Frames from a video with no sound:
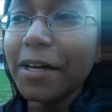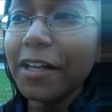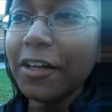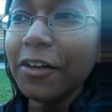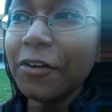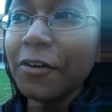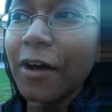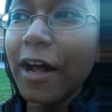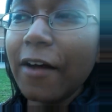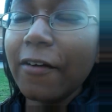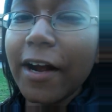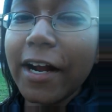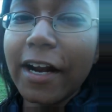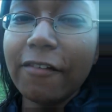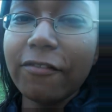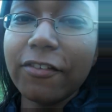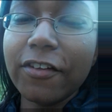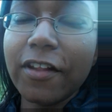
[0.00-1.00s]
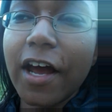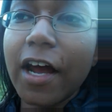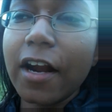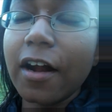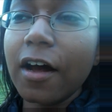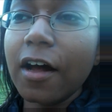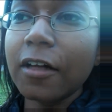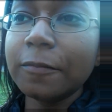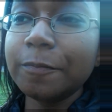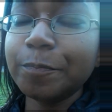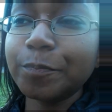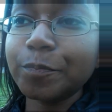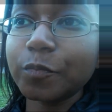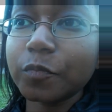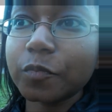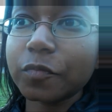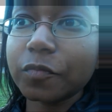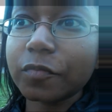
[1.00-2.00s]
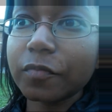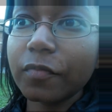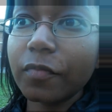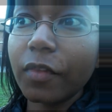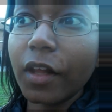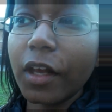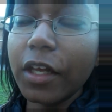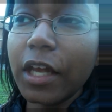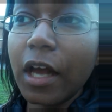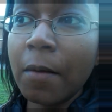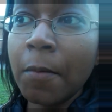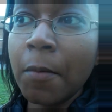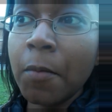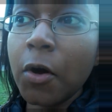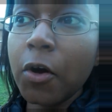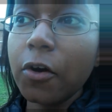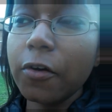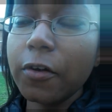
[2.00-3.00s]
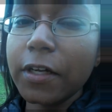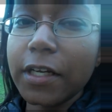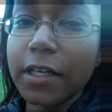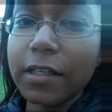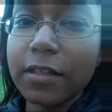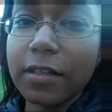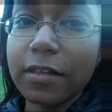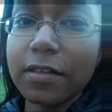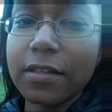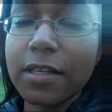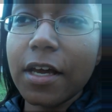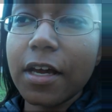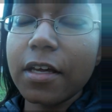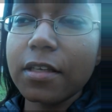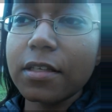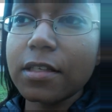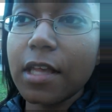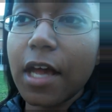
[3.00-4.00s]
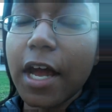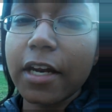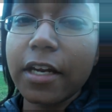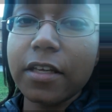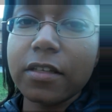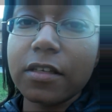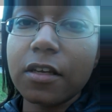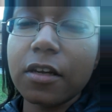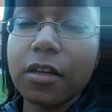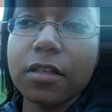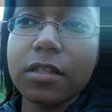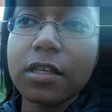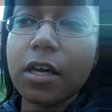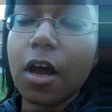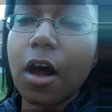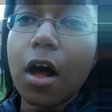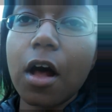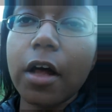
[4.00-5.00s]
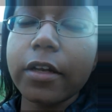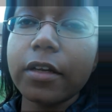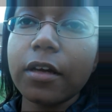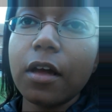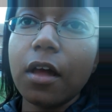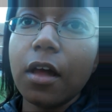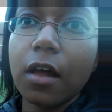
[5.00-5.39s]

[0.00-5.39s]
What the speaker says: you know, right after that, Yamammoto, he says that he's gonna take on